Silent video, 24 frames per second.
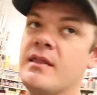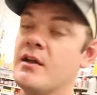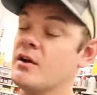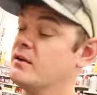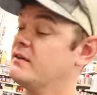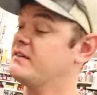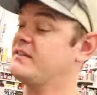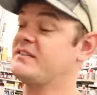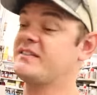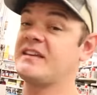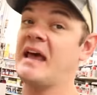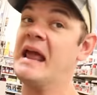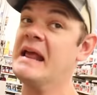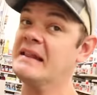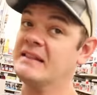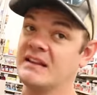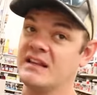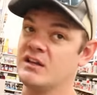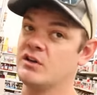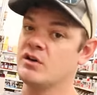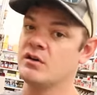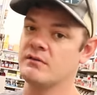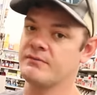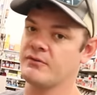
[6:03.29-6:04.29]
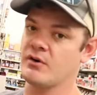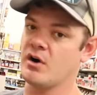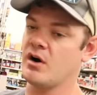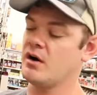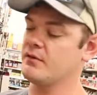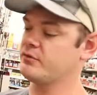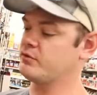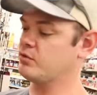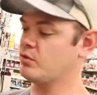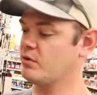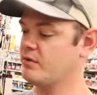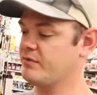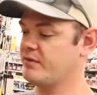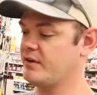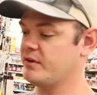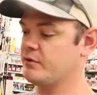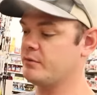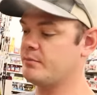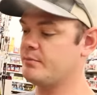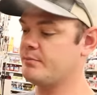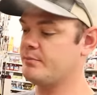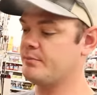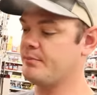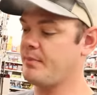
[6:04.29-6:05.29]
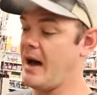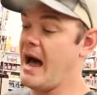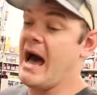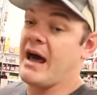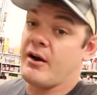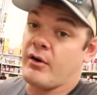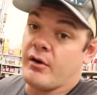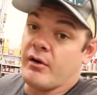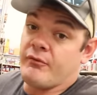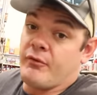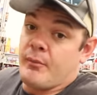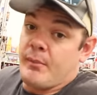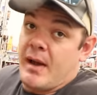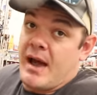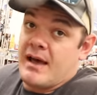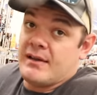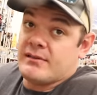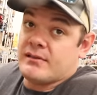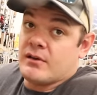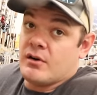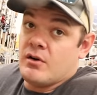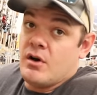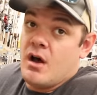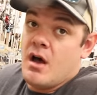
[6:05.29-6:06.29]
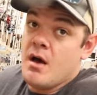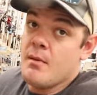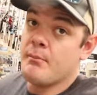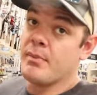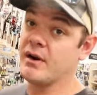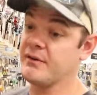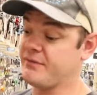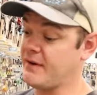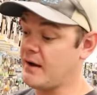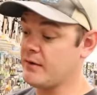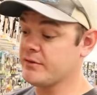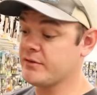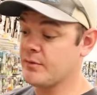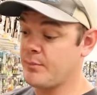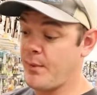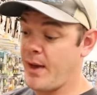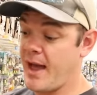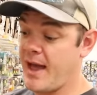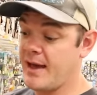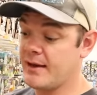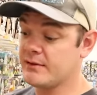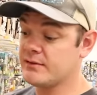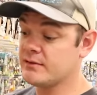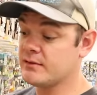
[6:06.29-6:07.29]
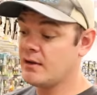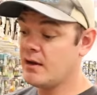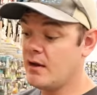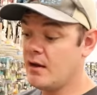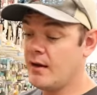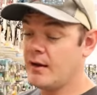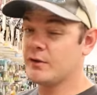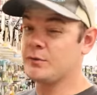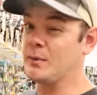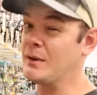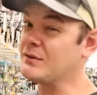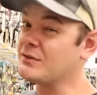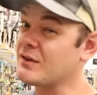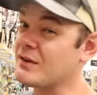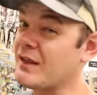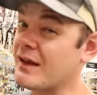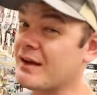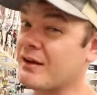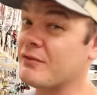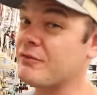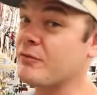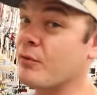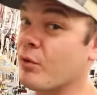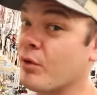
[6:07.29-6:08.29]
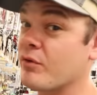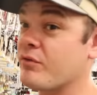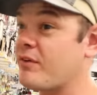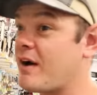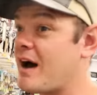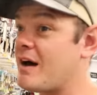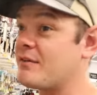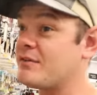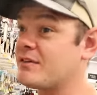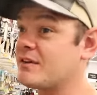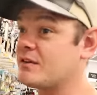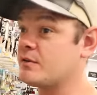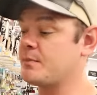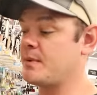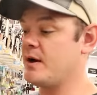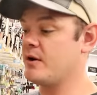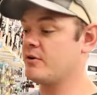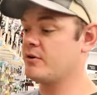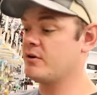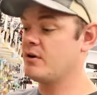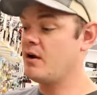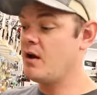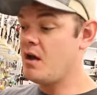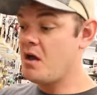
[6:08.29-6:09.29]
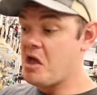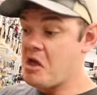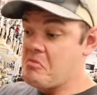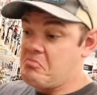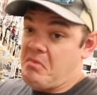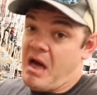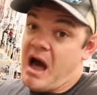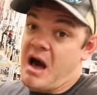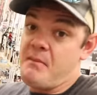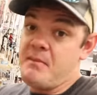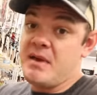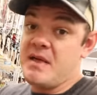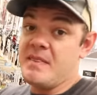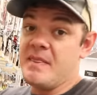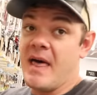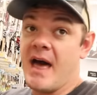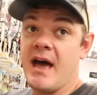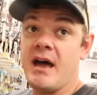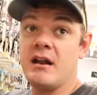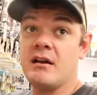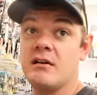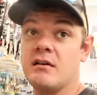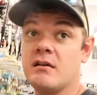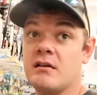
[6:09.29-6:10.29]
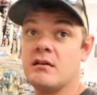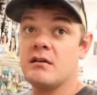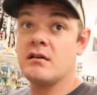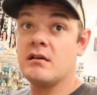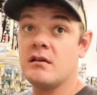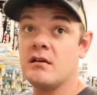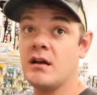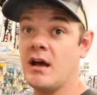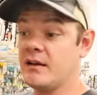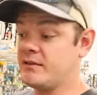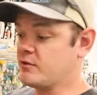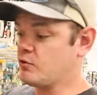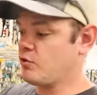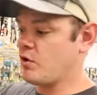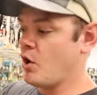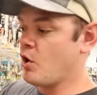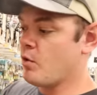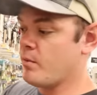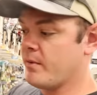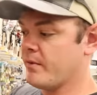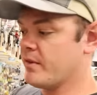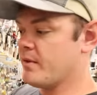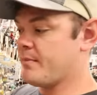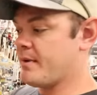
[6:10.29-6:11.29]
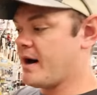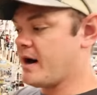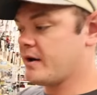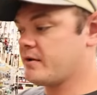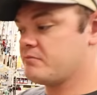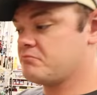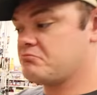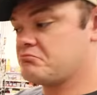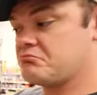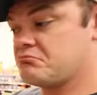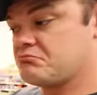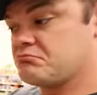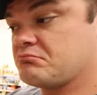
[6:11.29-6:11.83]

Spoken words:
They're insanely good for offshore fish. I don't know for bass, though. But if I was a bass, especially like a 4, 5, 6 pounder, I'm eating that. It's chrome on the bottom.